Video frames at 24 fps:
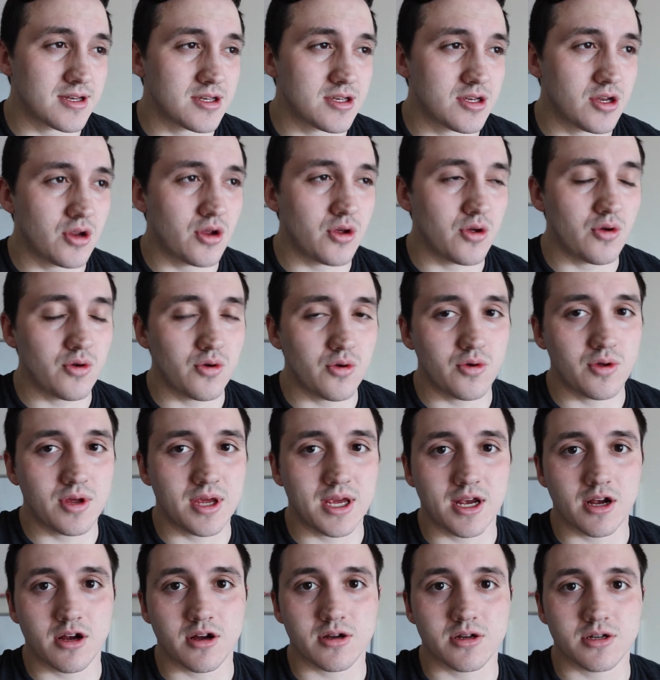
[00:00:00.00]
2
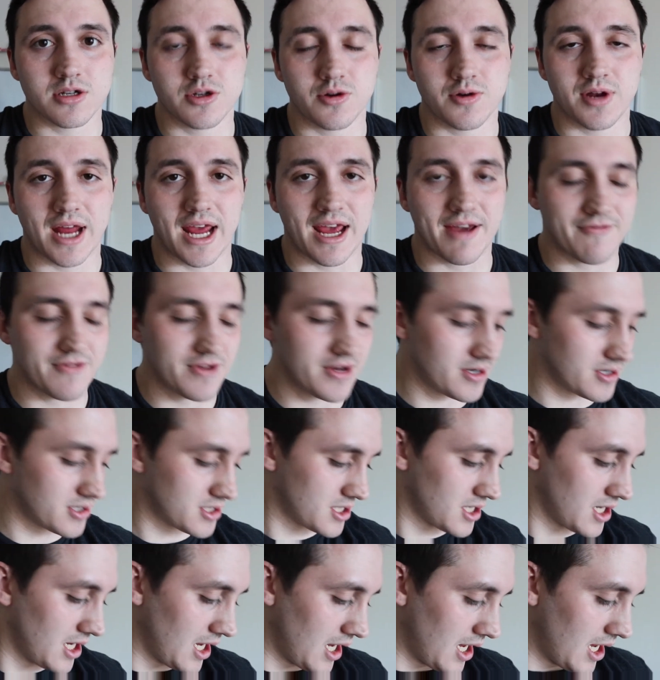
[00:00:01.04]
years, 2.5
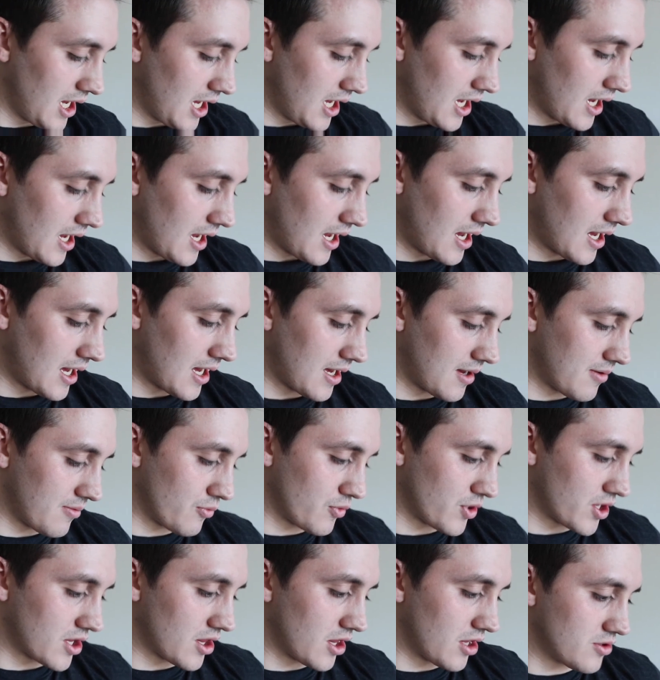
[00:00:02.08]
years.
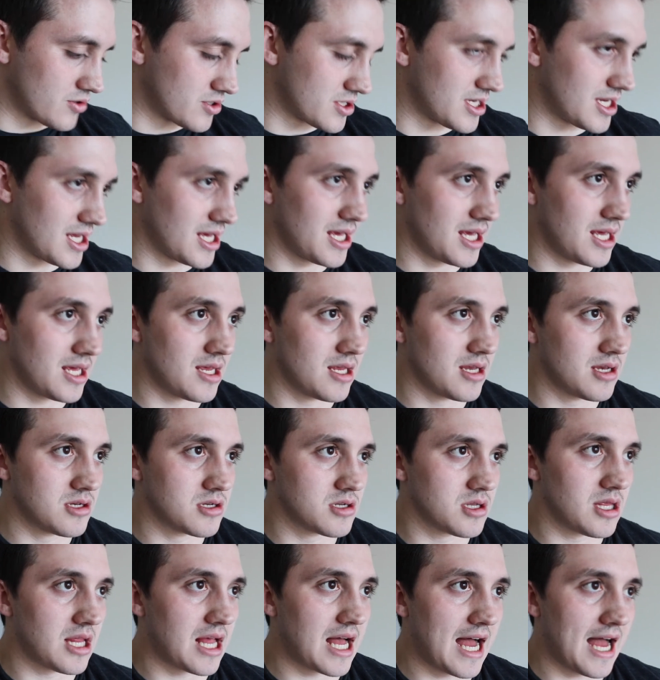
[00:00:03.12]
We closed it in
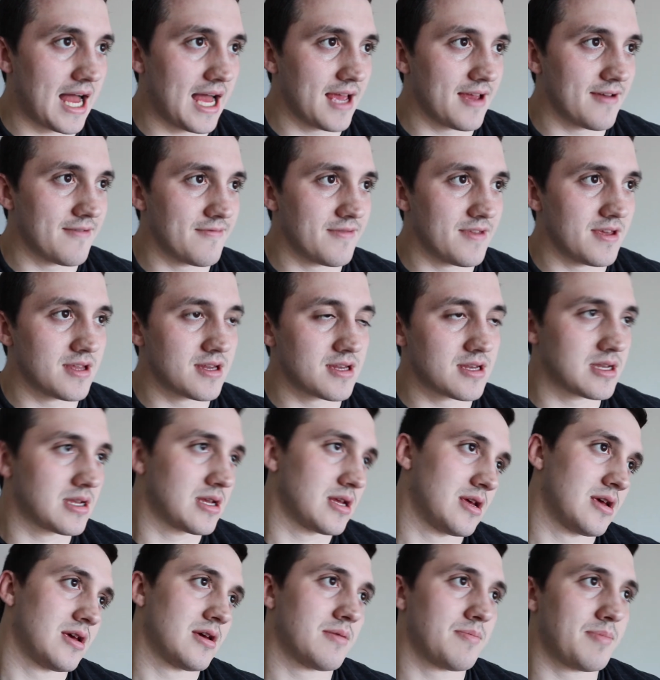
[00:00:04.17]
July of
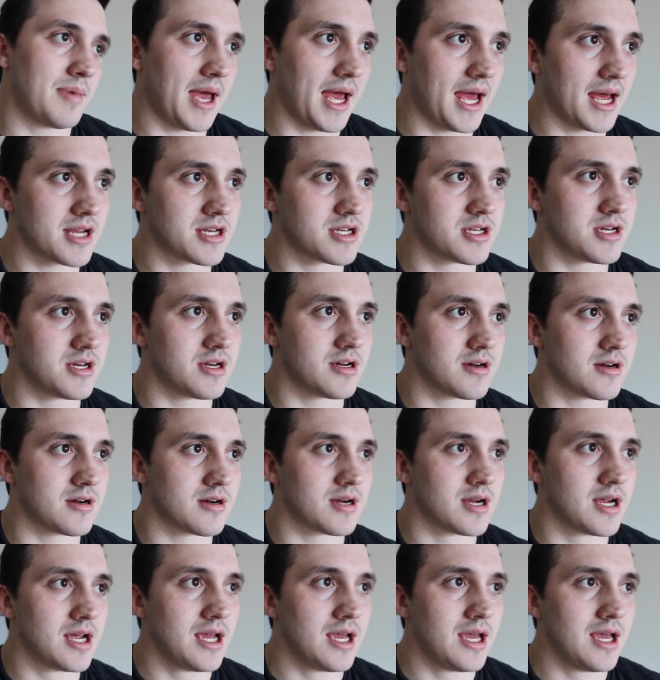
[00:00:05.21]
this past
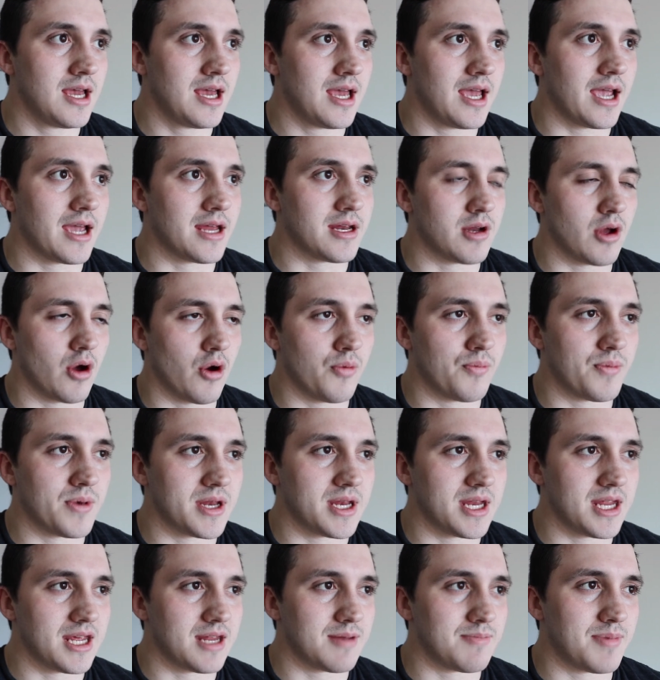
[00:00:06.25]
year and
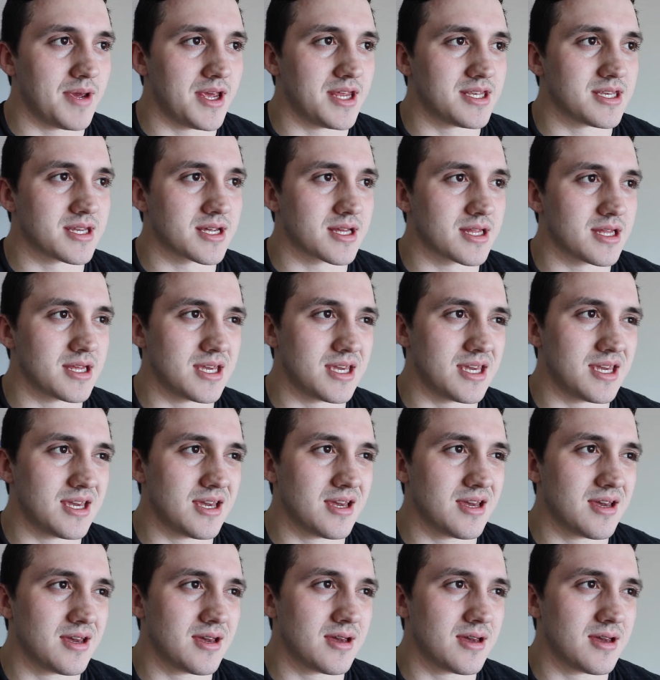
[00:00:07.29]
opened it basically